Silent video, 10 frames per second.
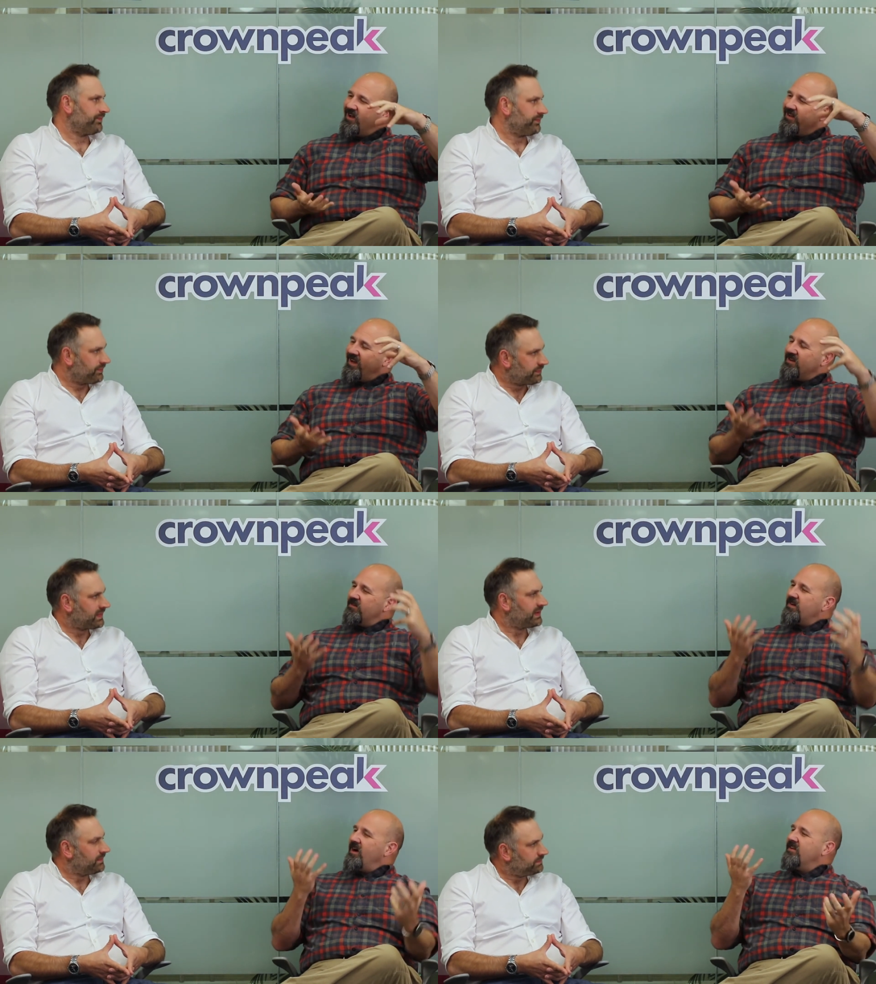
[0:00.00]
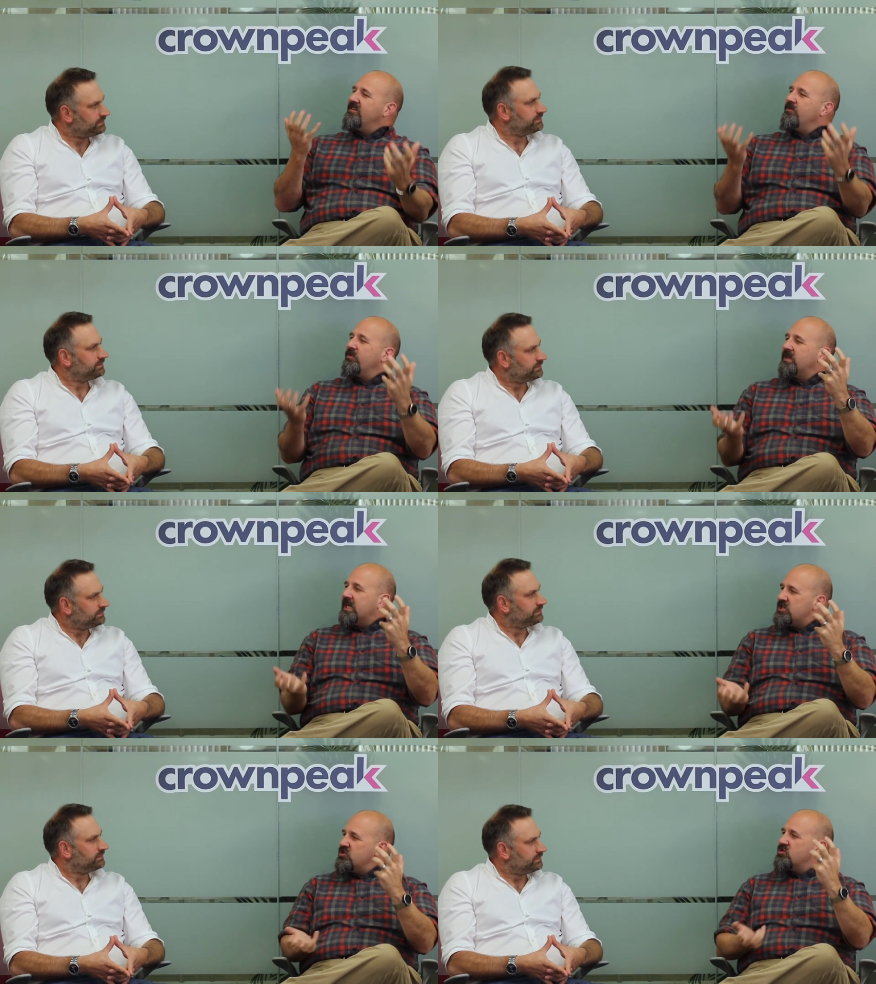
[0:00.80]
Speaker 1: the idea of content
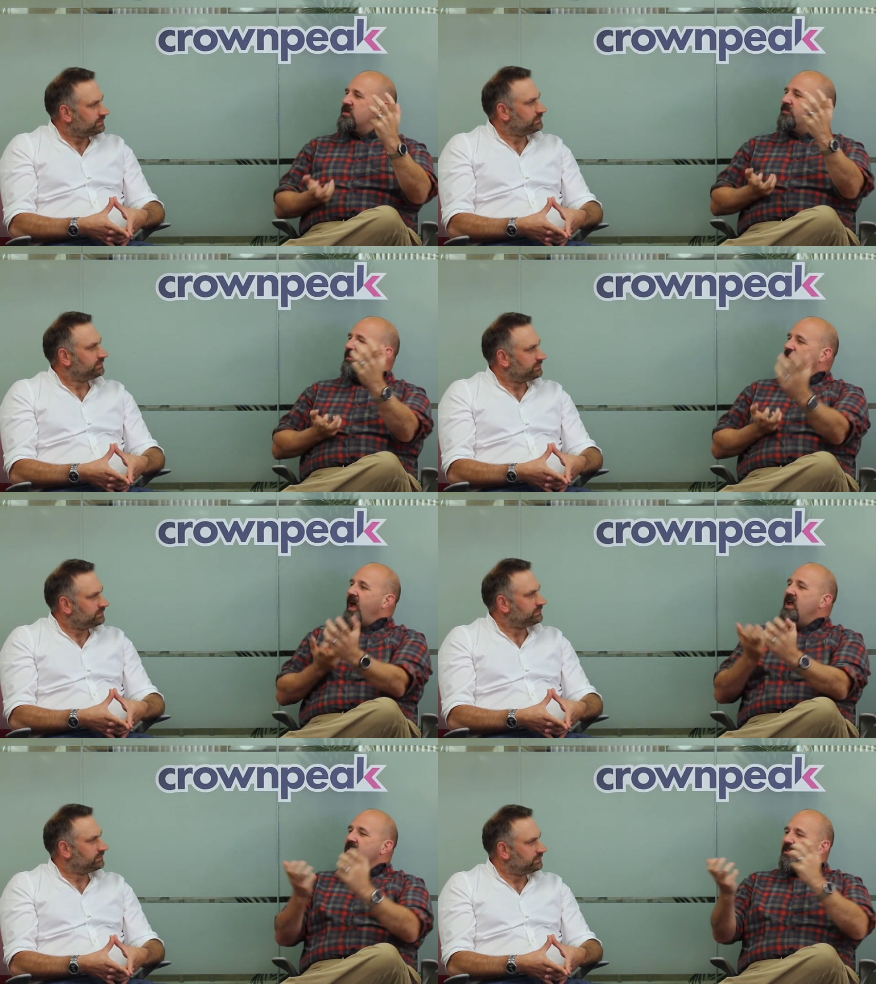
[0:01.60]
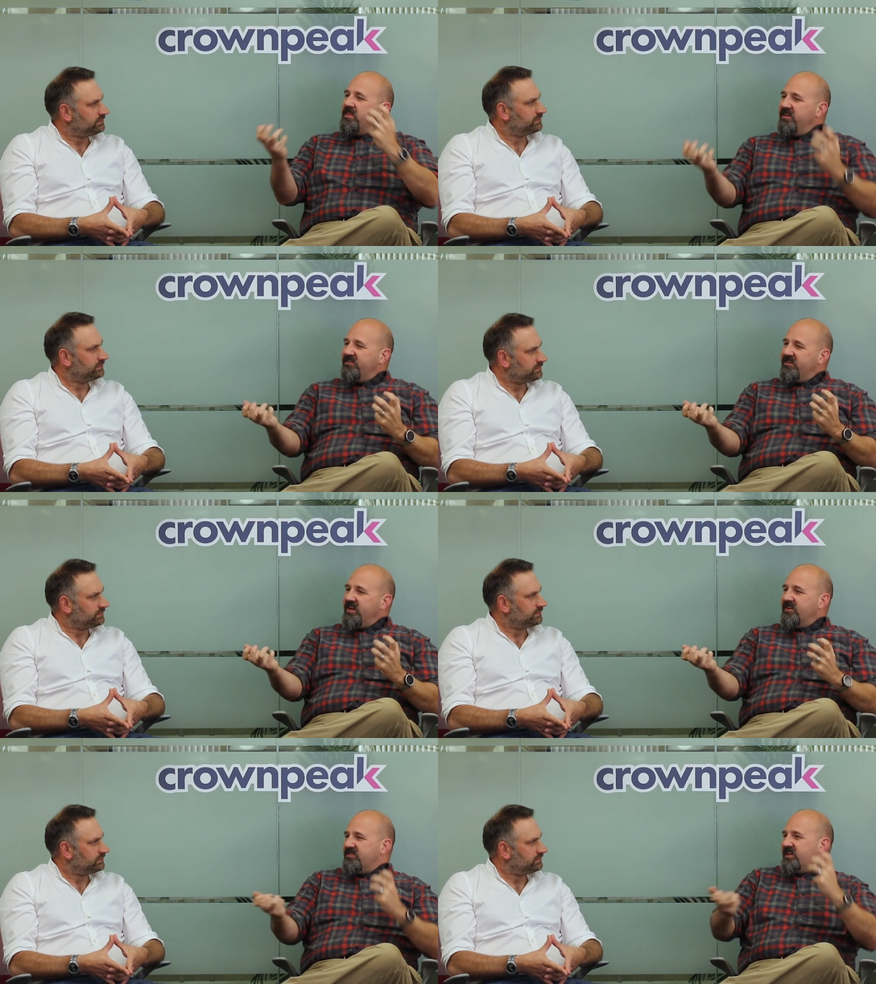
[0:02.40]
relationships and that this
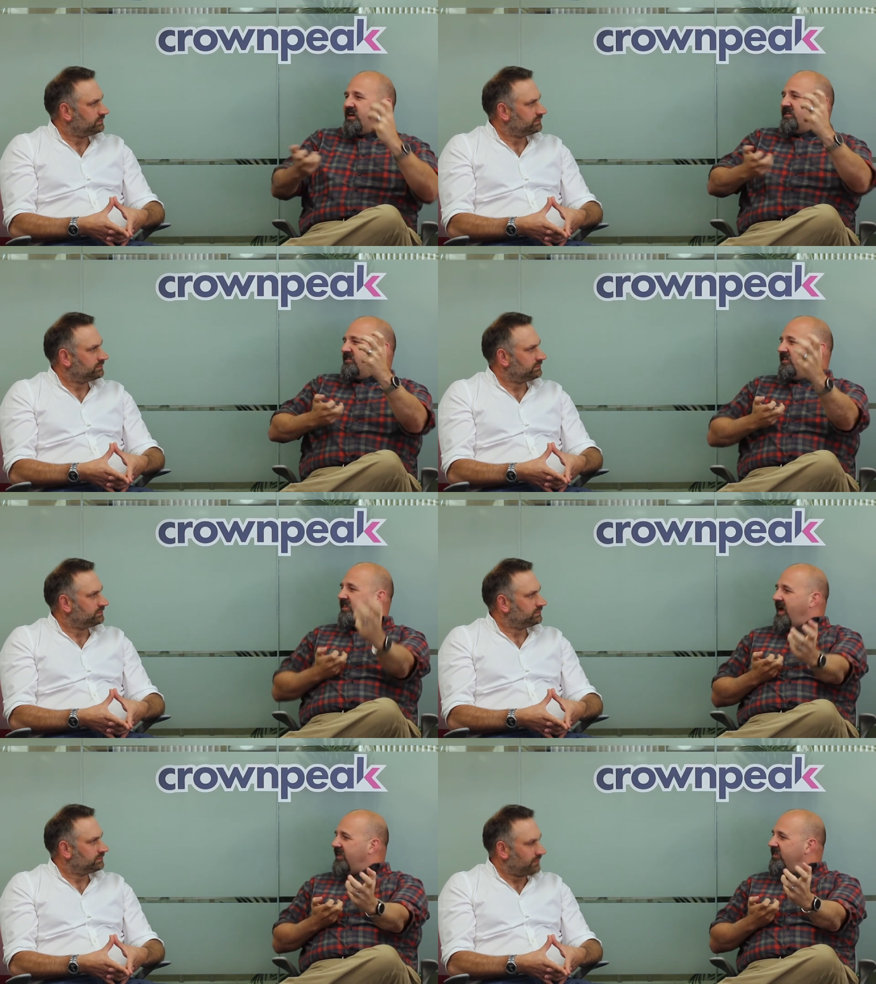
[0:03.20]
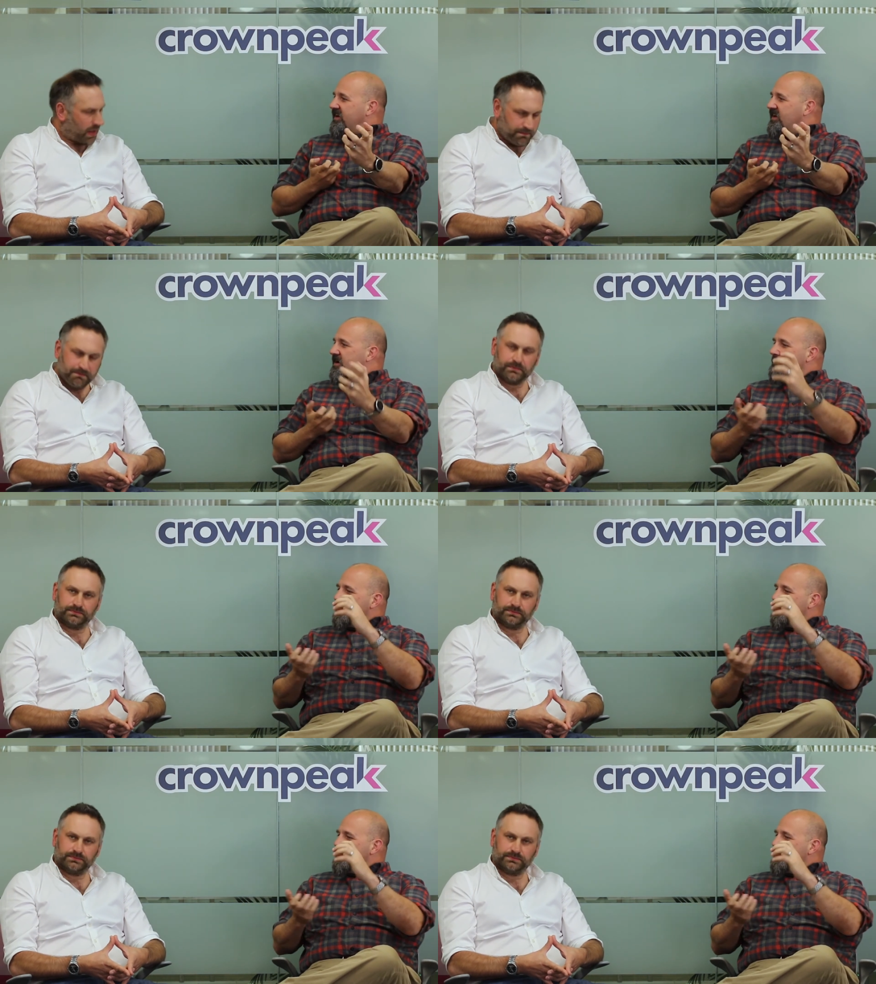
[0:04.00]
thing's connected to that thing